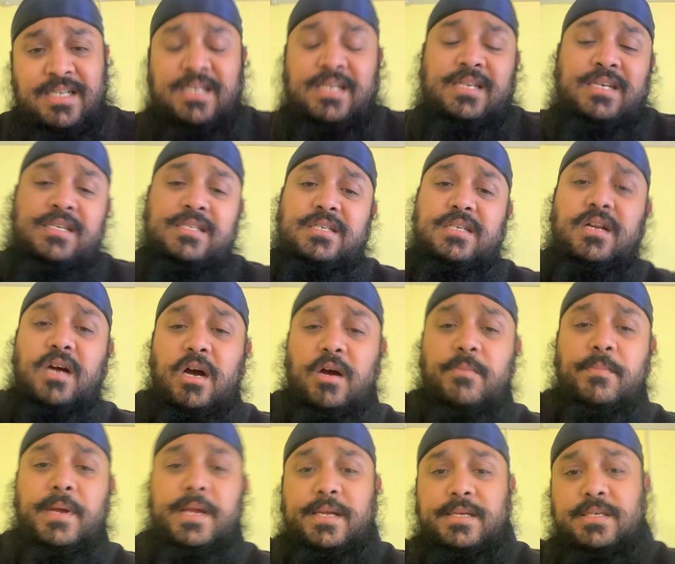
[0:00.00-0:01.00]
Do you know
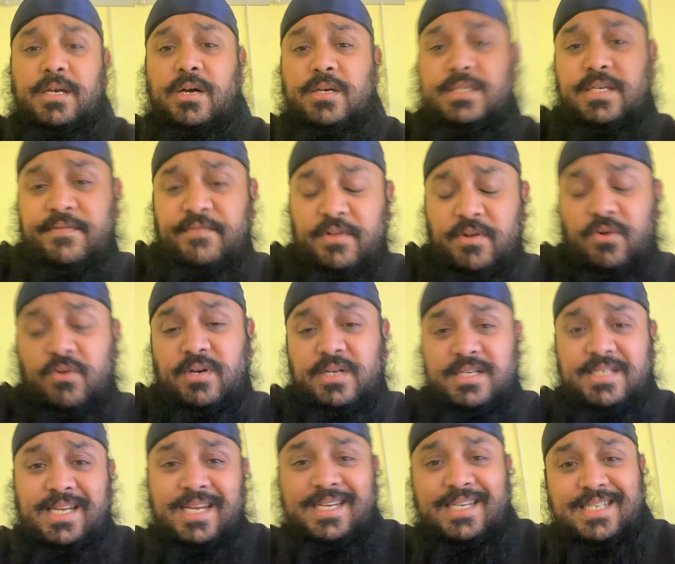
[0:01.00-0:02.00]
what I mean? So I said, if you're not
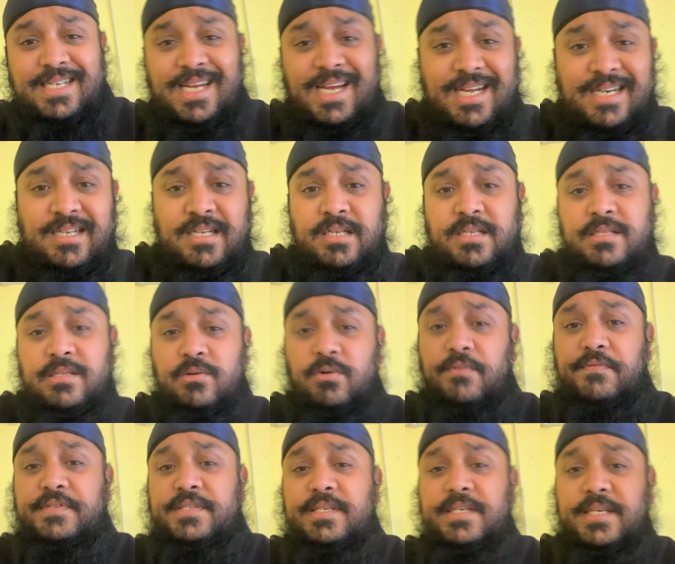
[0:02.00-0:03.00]
going to take it down, then
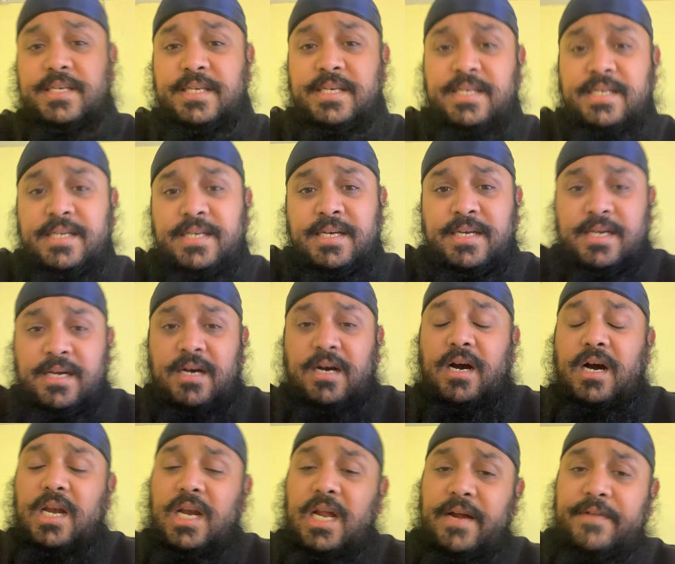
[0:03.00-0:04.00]
obviously
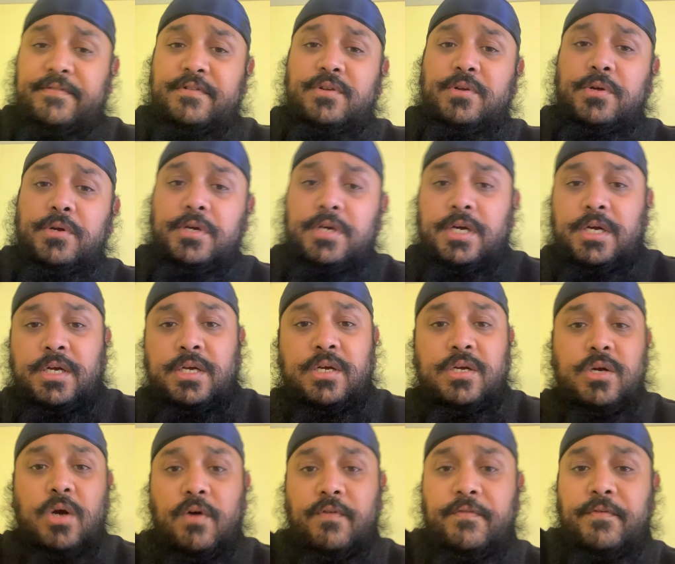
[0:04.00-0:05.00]
I'll have to
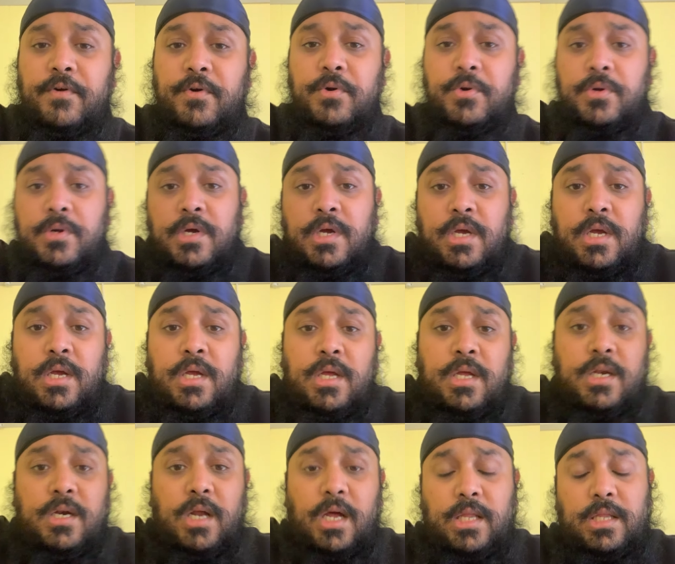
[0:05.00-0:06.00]
go through
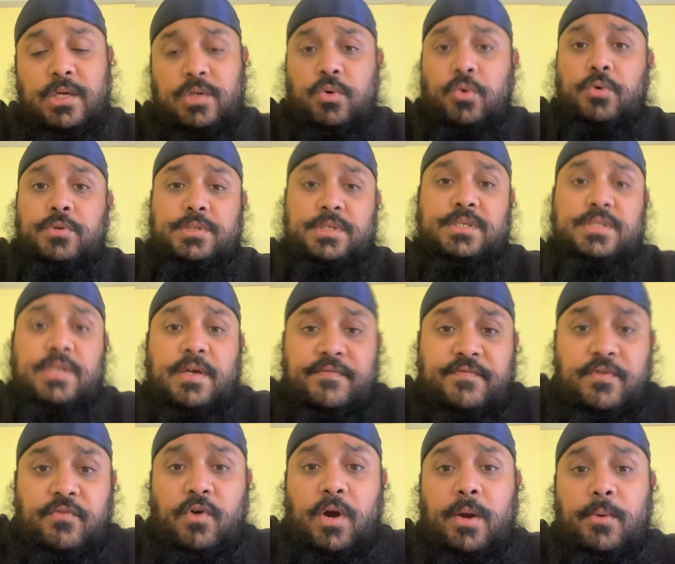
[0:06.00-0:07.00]
like the courts and stuff
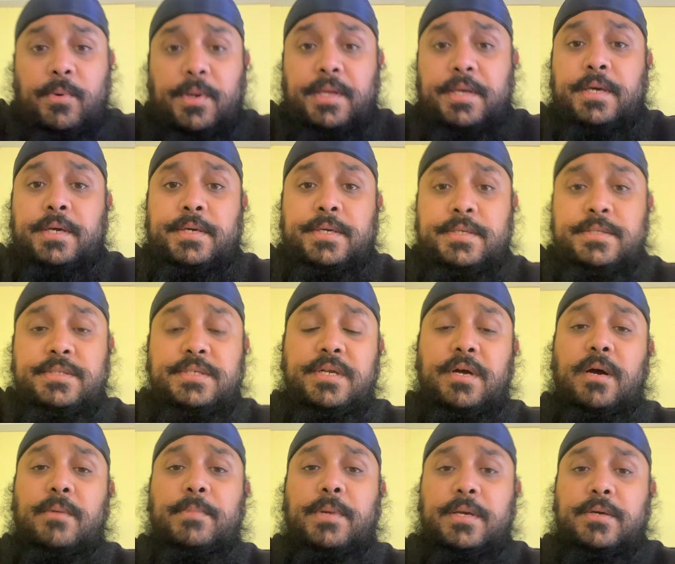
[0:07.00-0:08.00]
the right way. you know
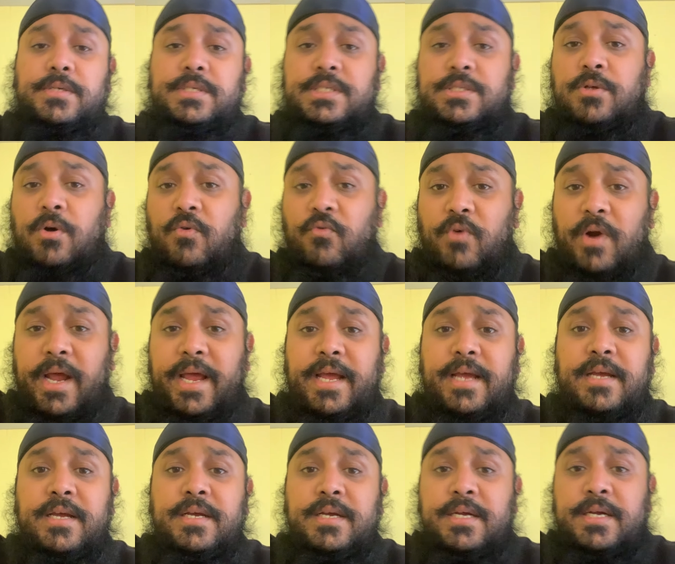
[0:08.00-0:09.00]
what I mean? Because it's not right
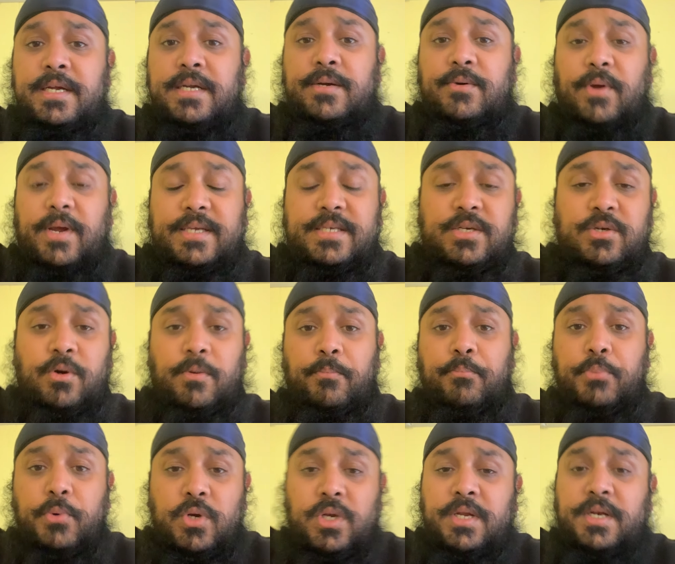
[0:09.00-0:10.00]
to actually go
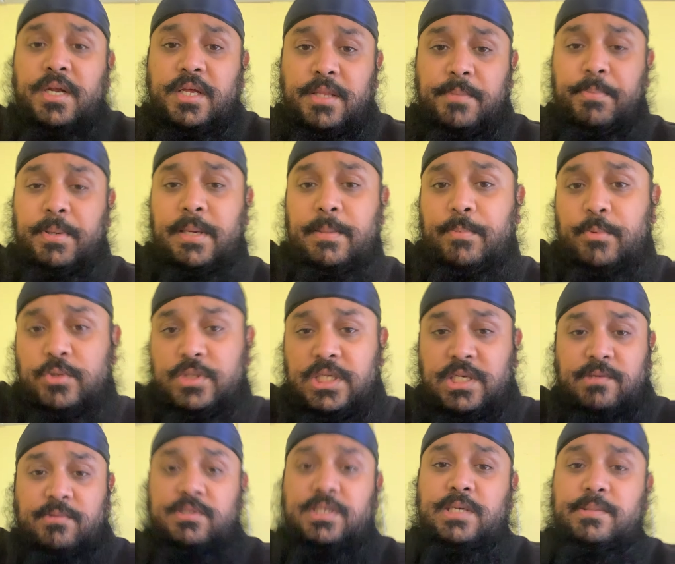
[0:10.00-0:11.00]
and bullying other people
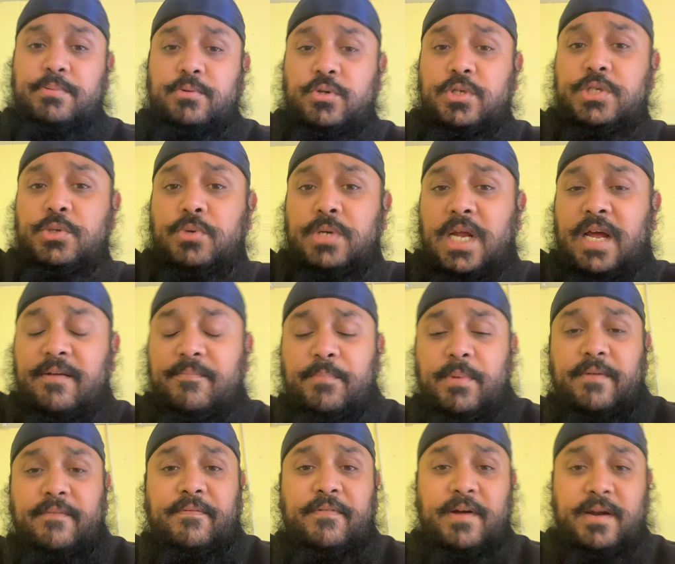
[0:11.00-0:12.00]
just, just because you want to have
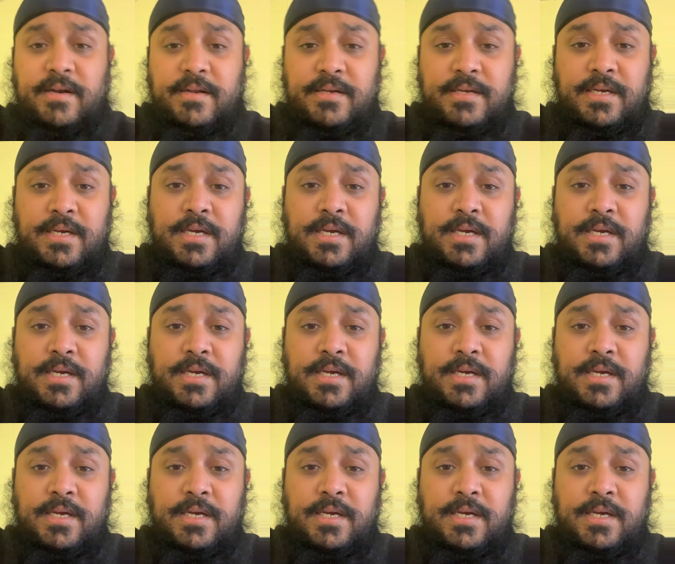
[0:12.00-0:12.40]
but fun.